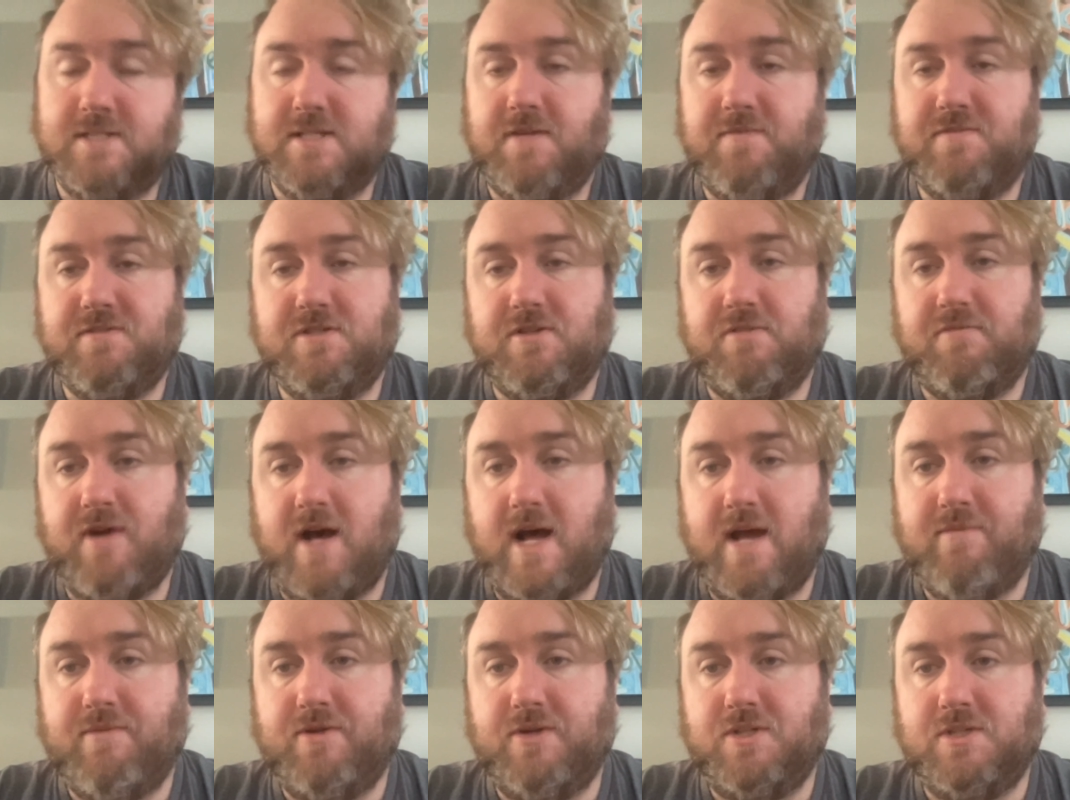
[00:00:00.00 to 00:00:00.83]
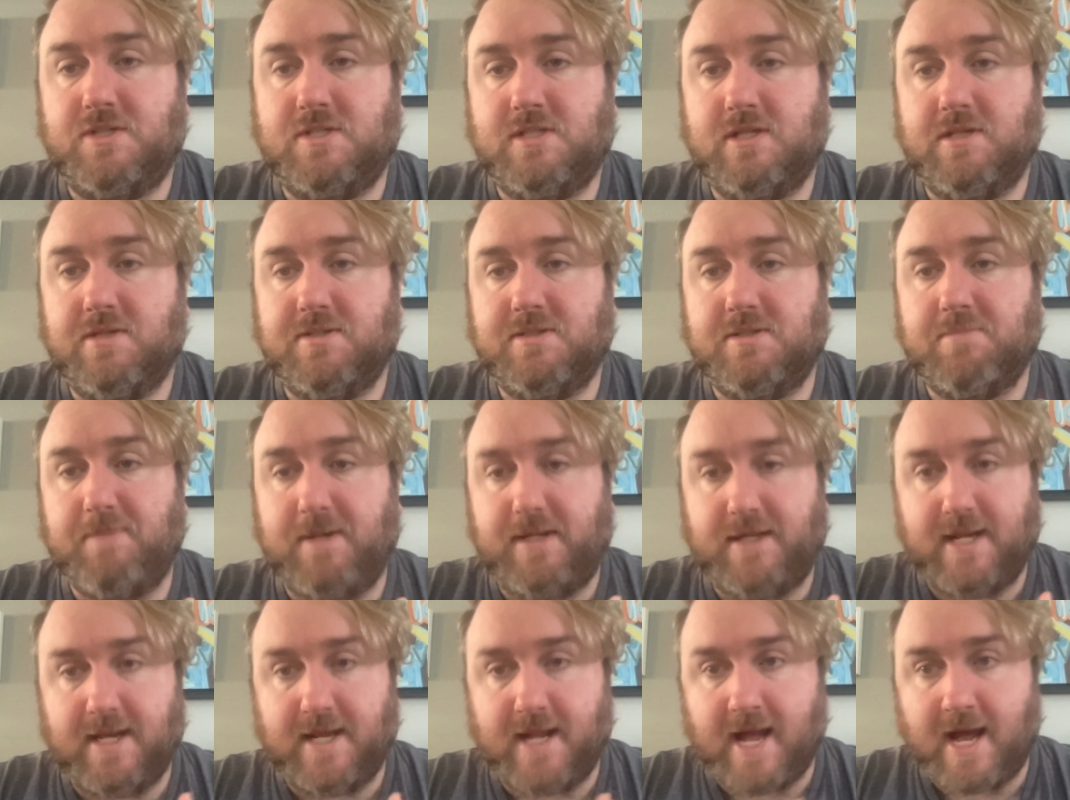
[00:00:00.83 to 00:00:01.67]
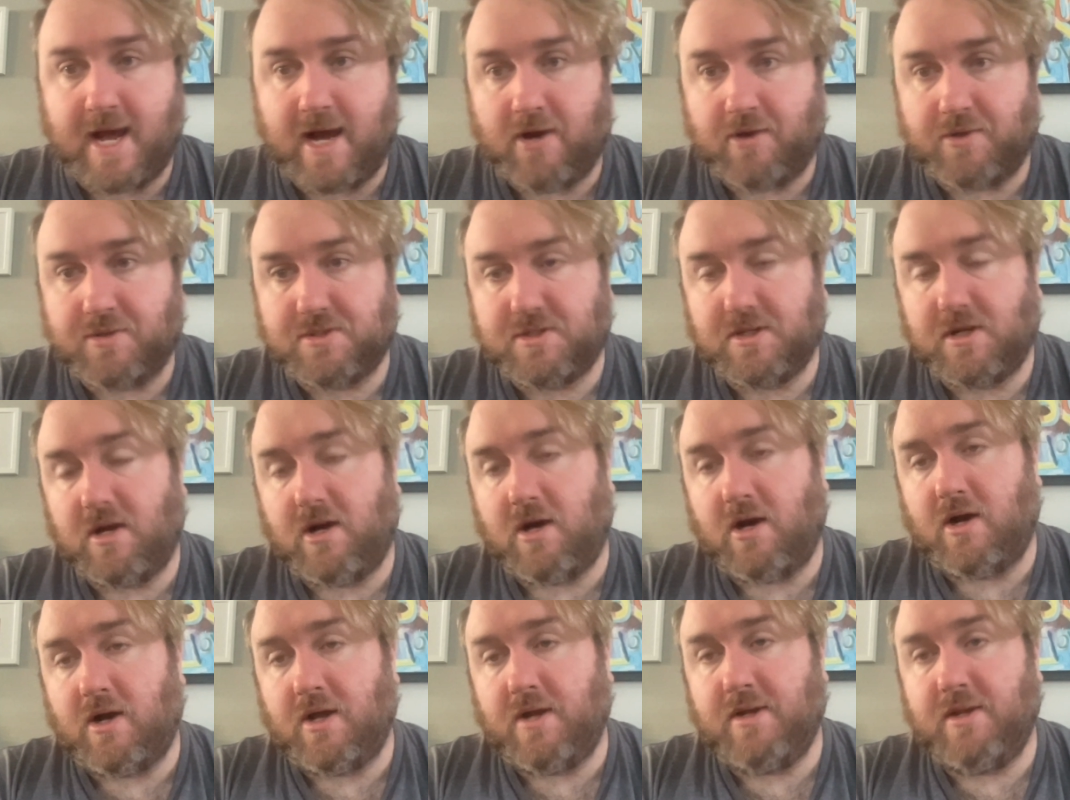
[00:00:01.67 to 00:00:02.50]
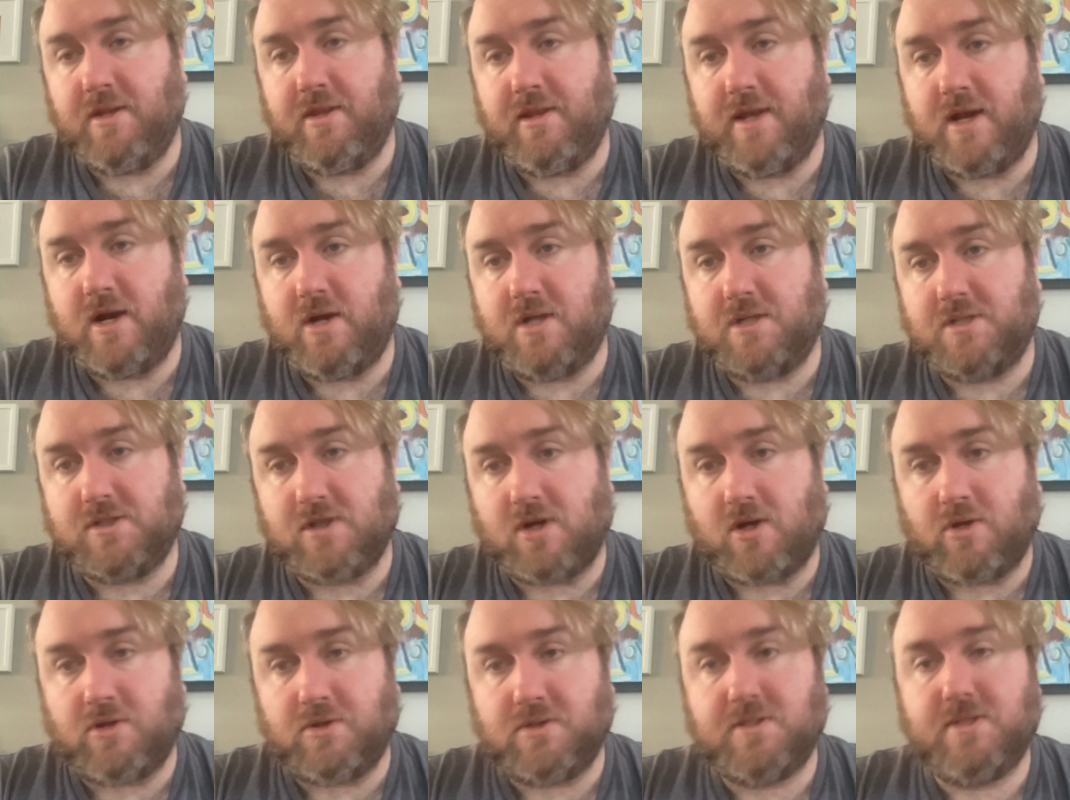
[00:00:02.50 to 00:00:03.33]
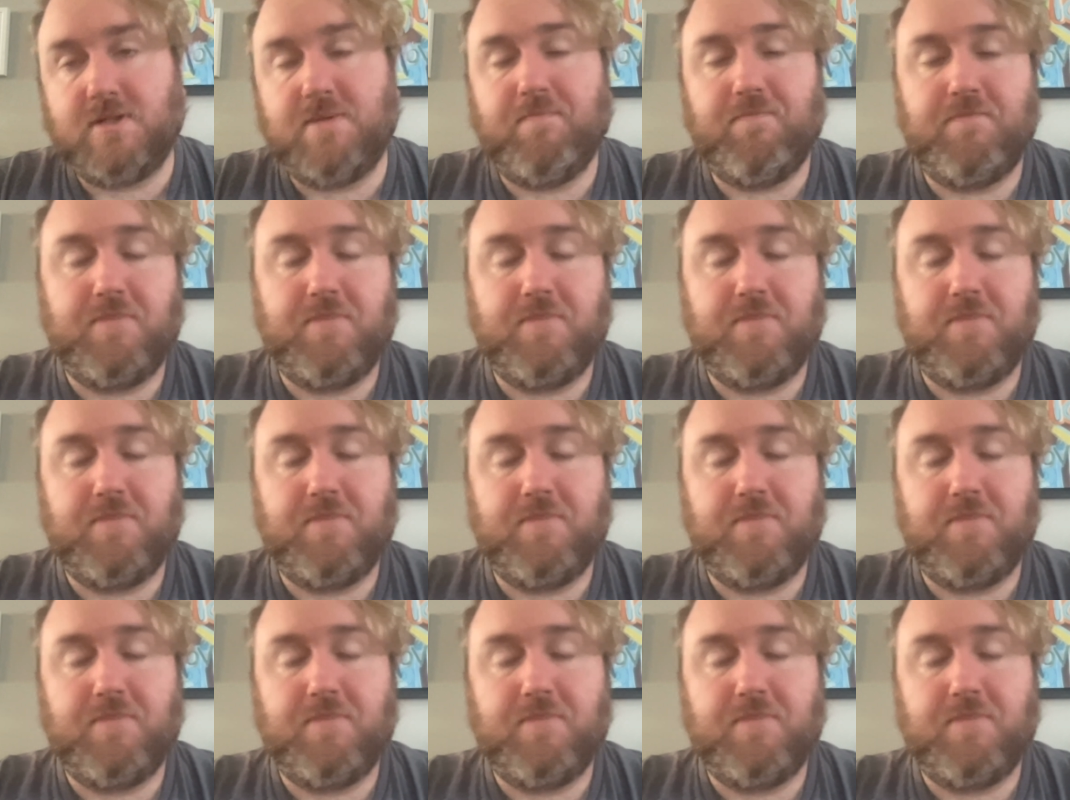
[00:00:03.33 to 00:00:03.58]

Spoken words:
of survivors speaking out on their assault,